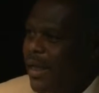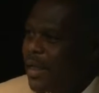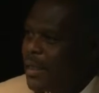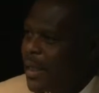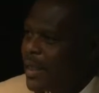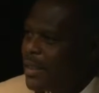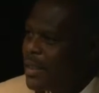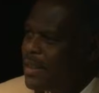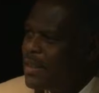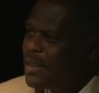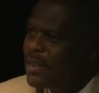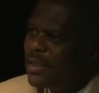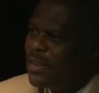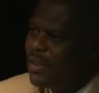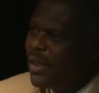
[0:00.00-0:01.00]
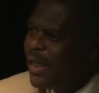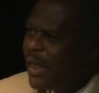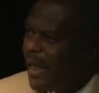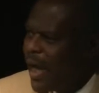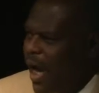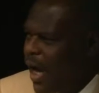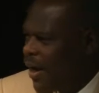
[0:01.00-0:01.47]
that is
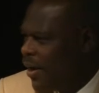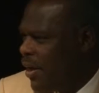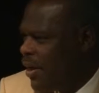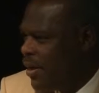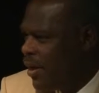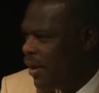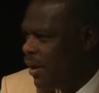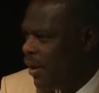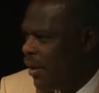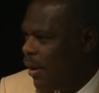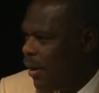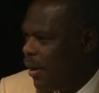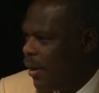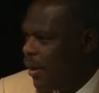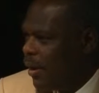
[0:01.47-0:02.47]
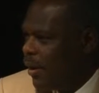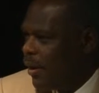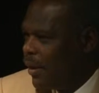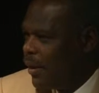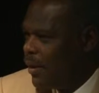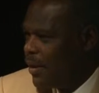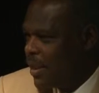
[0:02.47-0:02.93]
really arid,
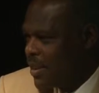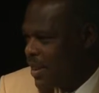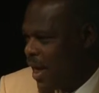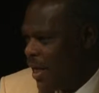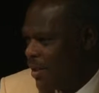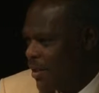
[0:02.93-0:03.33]
does not